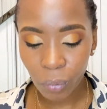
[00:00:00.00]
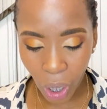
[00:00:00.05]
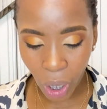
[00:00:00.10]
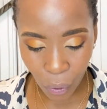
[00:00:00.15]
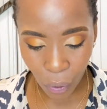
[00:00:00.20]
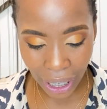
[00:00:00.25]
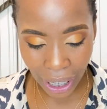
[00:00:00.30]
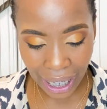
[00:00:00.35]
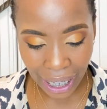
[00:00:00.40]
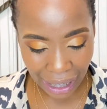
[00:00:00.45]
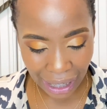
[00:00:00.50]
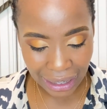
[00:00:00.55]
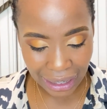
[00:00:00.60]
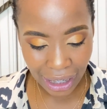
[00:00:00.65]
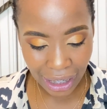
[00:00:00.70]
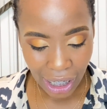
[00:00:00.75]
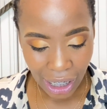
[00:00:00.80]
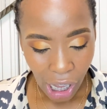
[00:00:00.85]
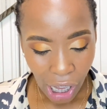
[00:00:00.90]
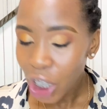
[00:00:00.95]
Okay, guys,
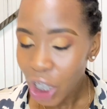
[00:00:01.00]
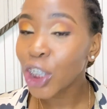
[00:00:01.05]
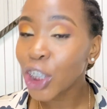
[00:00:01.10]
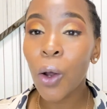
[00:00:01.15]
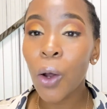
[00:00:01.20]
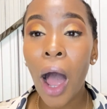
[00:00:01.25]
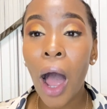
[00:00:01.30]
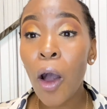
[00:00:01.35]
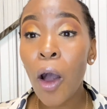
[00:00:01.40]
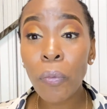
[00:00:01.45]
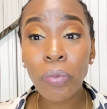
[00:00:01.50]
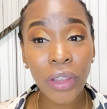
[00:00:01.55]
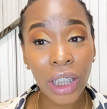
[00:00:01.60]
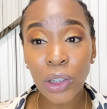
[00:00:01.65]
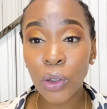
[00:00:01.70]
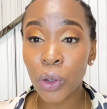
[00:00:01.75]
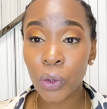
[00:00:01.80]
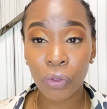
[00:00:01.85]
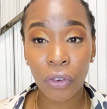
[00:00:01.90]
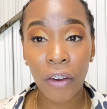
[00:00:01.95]
so I hope
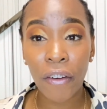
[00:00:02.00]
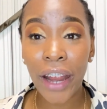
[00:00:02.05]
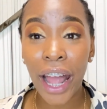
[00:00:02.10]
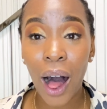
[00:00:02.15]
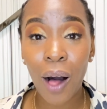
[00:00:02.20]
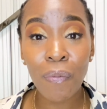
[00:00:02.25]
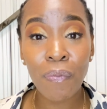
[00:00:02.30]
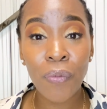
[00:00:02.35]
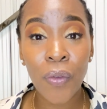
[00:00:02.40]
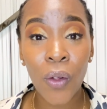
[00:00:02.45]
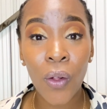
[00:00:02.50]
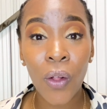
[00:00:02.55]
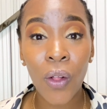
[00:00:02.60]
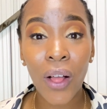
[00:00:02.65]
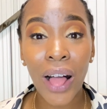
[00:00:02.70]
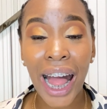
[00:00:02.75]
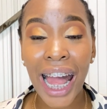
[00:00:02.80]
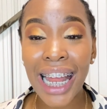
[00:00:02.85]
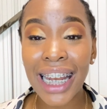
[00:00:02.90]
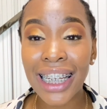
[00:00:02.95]
this was very
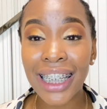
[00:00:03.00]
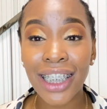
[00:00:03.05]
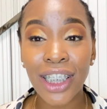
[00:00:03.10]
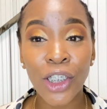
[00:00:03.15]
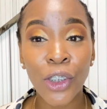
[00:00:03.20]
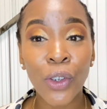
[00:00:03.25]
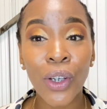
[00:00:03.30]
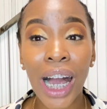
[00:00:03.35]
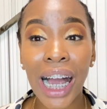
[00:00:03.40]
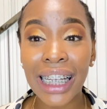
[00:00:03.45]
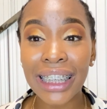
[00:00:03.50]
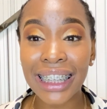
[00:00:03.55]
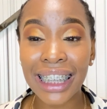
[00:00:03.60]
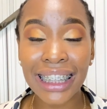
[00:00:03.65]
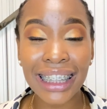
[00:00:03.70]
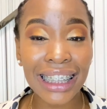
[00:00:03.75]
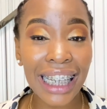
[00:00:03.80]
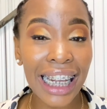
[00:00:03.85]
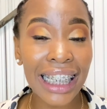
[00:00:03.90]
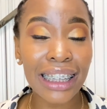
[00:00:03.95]
helpful and you guys
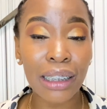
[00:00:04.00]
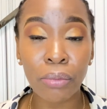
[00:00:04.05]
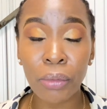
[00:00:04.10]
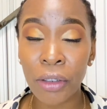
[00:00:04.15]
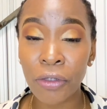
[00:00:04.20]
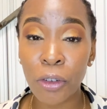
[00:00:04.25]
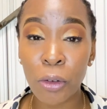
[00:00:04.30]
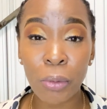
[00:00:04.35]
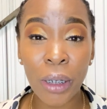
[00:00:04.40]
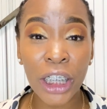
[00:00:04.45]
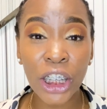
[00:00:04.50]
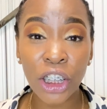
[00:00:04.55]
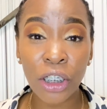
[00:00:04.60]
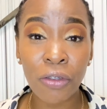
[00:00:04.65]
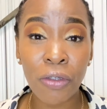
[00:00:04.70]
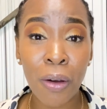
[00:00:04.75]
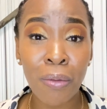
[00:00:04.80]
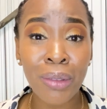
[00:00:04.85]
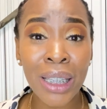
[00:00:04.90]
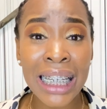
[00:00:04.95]
can take some information
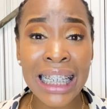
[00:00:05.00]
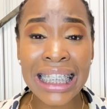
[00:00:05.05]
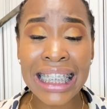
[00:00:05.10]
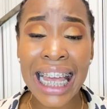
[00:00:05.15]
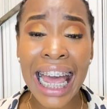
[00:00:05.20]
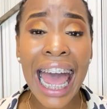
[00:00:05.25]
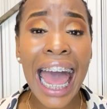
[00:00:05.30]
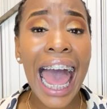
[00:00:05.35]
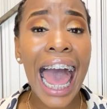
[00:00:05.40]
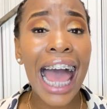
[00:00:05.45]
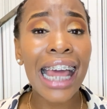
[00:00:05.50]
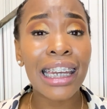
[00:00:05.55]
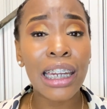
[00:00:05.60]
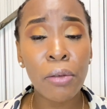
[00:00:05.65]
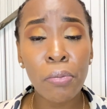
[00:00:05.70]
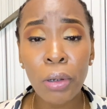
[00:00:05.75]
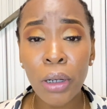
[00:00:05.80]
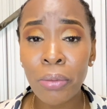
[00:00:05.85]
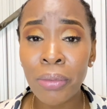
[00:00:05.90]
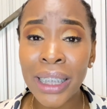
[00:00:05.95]
from this and
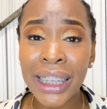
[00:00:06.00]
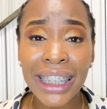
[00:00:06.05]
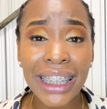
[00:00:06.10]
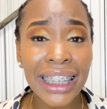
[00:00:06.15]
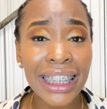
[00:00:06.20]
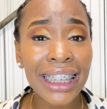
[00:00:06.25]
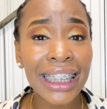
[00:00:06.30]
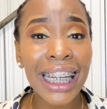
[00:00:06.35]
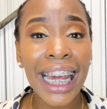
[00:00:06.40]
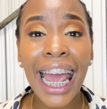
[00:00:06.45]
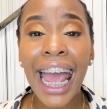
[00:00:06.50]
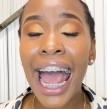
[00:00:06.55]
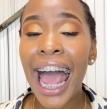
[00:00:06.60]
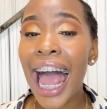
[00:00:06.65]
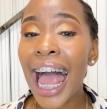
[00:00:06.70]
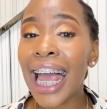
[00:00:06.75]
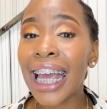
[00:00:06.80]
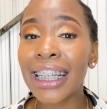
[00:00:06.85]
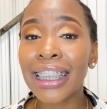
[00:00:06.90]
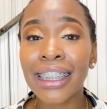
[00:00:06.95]
implement it
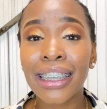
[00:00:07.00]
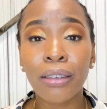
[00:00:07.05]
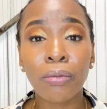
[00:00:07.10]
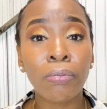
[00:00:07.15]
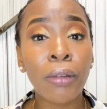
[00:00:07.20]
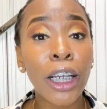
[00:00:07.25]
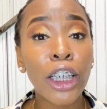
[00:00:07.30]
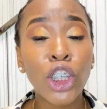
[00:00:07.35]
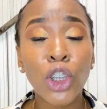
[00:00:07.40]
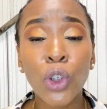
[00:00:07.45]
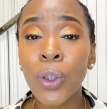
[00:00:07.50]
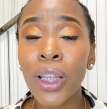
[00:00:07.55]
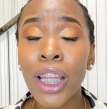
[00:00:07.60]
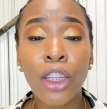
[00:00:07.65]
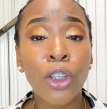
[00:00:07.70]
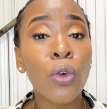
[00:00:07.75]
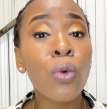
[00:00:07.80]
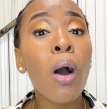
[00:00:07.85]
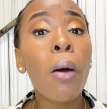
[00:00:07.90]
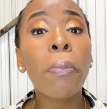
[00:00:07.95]
and make
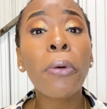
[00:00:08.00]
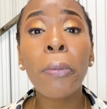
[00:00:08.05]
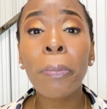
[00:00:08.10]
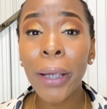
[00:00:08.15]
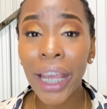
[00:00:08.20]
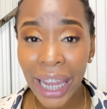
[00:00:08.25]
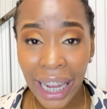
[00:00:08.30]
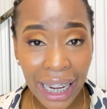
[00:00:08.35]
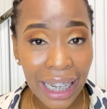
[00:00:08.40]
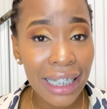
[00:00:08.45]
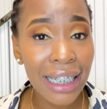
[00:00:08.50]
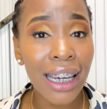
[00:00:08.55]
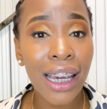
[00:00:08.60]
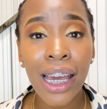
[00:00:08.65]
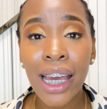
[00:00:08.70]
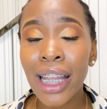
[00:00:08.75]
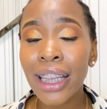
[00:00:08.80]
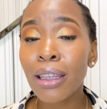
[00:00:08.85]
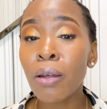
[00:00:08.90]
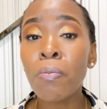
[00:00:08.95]
that you are prepared
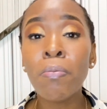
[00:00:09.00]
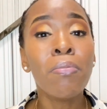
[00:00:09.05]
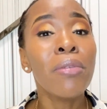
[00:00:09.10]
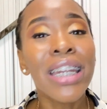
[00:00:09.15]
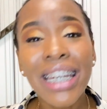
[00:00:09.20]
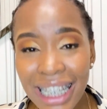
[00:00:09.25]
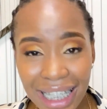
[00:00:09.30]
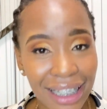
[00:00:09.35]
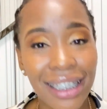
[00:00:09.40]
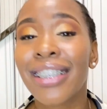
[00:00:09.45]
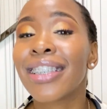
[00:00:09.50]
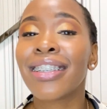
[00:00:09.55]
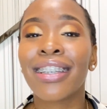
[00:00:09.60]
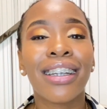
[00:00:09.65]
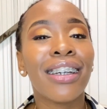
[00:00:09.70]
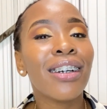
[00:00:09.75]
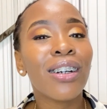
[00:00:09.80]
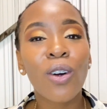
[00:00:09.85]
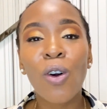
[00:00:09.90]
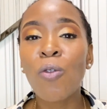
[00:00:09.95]
the minute
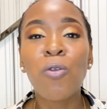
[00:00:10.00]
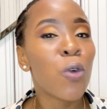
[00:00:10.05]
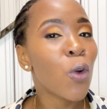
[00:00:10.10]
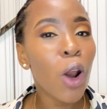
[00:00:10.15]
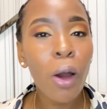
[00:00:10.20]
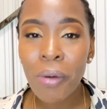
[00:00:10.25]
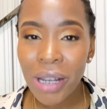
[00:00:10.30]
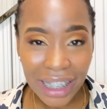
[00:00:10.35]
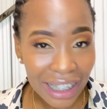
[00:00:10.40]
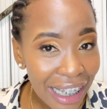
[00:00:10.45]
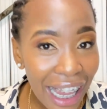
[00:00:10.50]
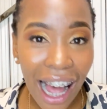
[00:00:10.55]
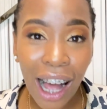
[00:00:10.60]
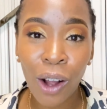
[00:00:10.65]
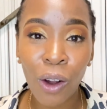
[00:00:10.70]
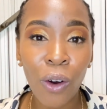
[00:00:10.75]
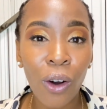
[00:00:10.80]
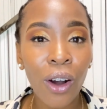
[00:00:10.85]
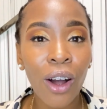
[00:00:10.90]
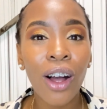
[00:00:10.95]
kuvulwa
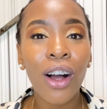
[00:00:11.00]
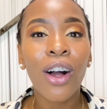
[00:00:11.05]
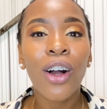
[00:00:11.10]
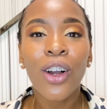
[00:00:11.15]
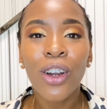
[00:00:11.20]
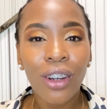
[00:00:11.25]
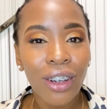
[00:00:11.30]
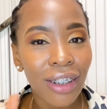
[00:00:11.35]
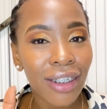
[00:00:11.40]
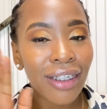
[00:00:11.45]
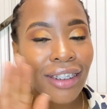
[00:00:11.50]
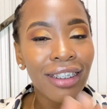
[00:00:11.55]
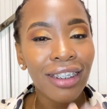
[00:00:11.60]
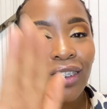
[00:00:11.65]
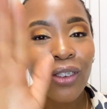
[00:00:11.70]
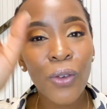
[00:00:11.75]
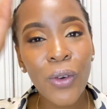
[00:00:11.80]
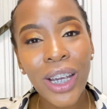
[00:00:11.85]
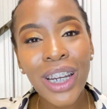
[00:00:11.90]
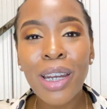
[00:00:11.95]
masango
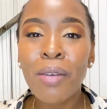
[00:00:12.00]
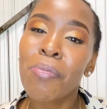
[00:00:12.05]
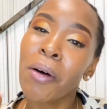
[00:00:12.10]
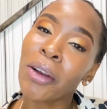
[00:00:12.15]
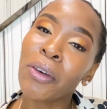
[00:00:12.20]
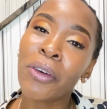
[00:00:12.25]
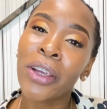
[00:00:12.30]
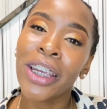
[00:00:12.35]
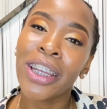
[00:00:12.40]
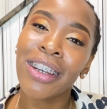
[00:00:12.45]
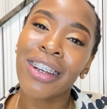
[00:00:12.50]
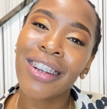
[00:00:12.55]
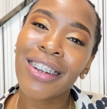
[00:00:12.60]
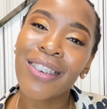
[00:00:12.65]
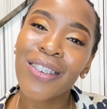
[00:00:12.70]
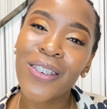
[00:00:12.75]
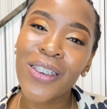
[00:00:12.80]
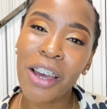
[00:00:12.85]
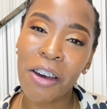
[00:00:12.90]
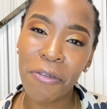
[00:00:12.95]

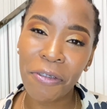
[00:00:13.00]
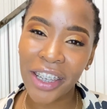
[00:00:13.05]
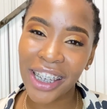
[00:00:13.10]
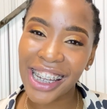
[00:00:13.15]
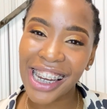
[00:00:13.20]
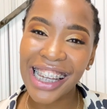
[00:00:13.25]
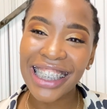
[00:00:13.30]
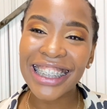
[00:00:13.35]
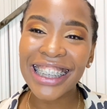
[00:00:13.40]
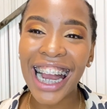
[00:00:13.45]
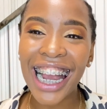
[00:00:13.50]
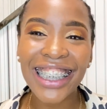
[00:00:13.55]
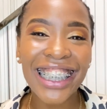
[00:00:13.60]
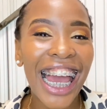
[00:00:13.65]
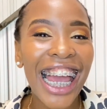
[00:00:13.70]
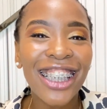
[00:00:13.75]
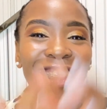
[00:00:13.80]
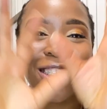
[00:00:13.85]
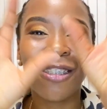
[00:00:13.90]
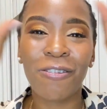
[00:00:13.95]
we are figure like China,
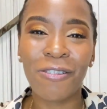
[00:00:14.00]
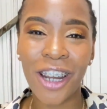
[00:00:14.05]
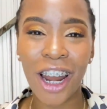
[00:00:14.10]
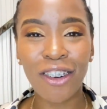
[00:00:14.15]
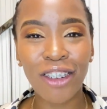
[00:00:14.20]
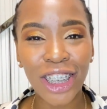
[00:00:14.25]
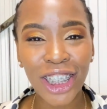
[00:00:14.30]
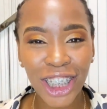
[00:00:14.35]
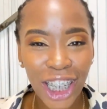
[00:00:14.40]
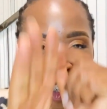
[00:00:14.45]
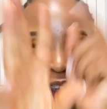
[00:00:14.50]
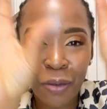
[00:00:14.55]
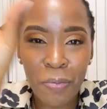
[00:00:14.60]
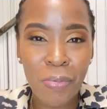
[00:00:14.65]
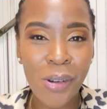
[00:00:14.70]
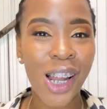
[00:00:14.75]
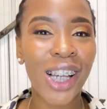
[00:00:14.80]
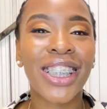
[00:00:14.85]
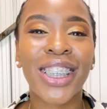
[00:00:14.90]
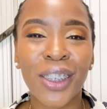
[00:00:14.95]
and you flourish and you
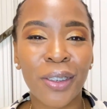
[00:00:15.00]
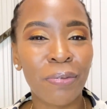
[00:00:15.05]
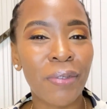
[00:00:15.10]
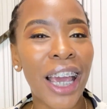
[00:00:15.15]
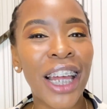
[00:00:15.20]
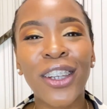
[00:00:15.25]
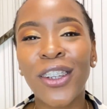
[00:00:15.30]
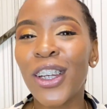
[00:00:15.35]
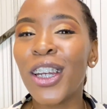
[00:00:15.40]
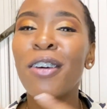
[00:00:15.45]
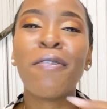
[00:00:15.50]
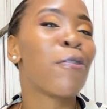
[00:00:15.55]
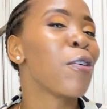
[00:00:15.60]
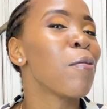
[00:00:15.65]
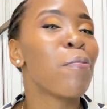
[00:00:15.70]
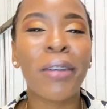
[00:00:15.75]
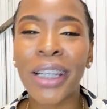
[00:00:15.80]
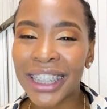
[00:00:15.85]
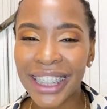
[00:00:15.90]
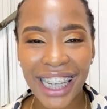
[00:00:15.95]
blossom and you live your
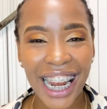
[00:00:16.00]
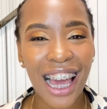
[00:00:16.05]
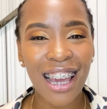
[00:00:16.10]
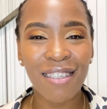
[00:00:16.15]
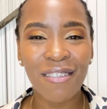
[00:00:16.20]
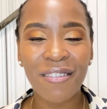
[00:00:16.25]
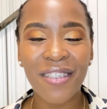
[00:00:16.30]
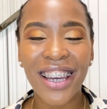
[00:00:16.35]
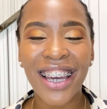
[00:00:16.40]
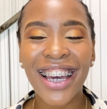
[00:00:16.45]
best life.